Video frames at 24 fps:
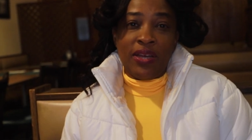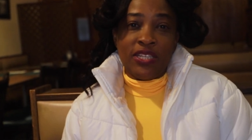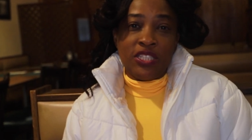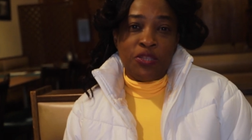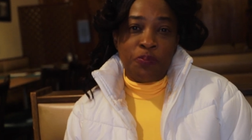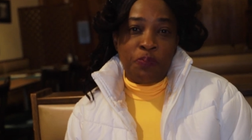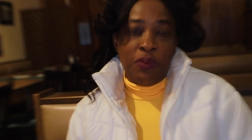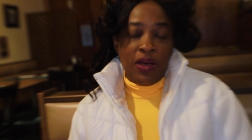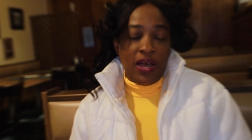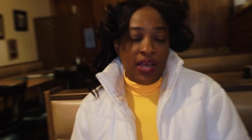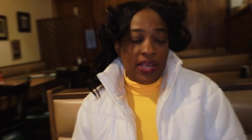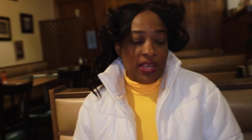my
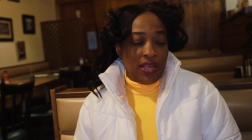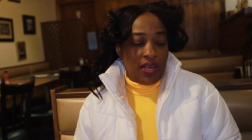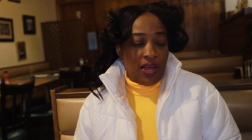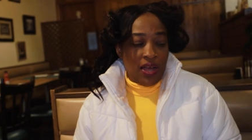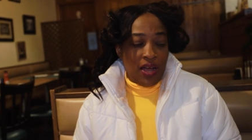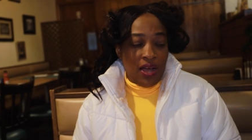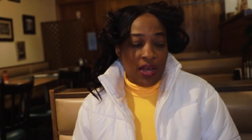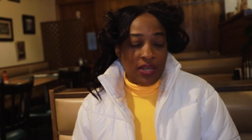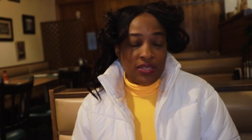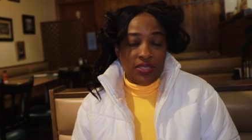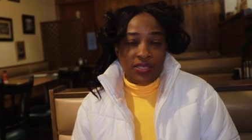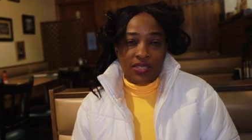spiked
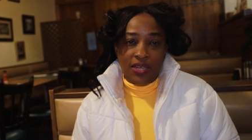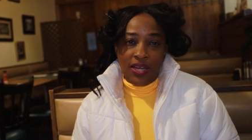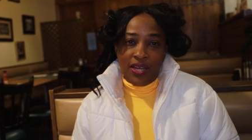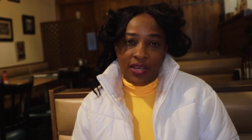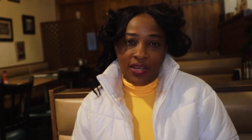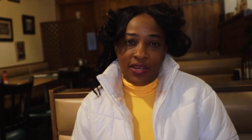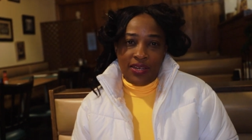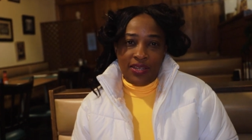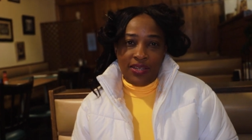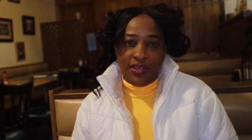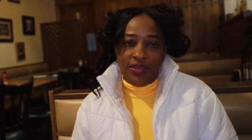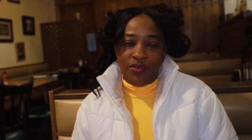hot
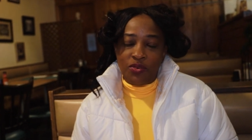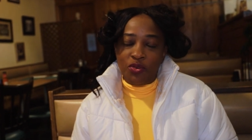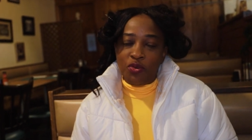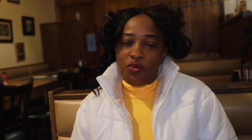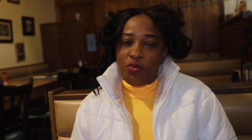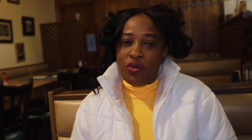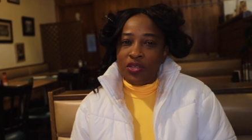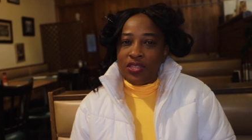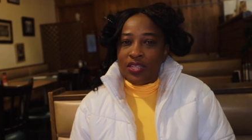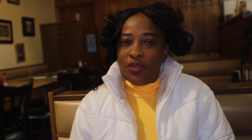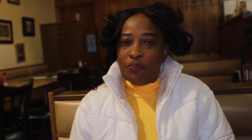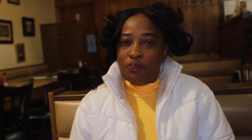chocolate
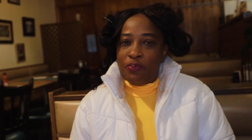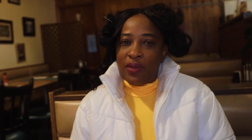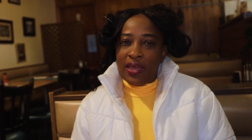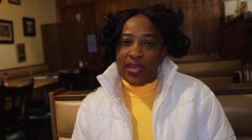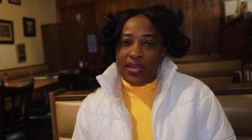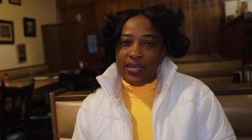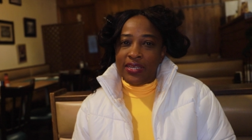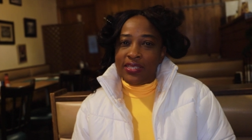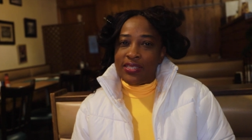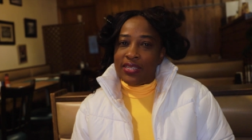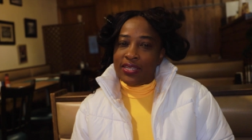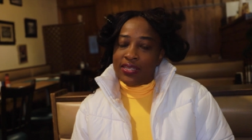with the
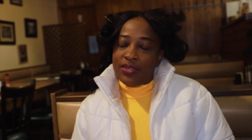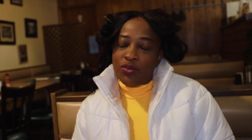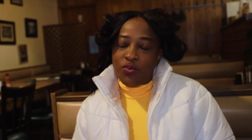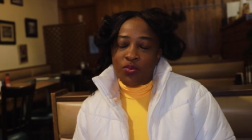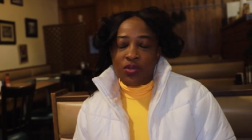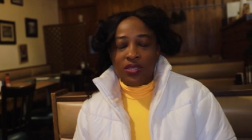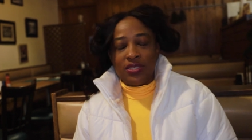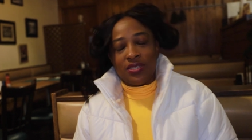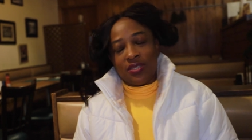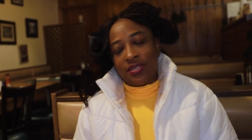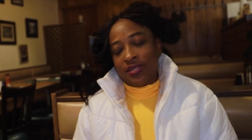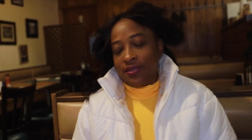babies and the
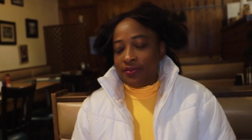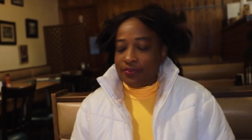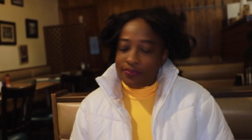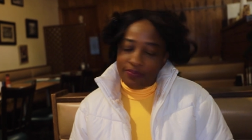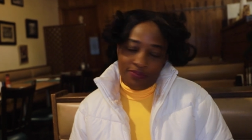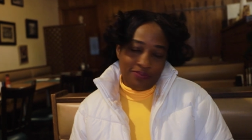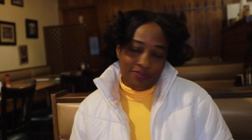whiskey.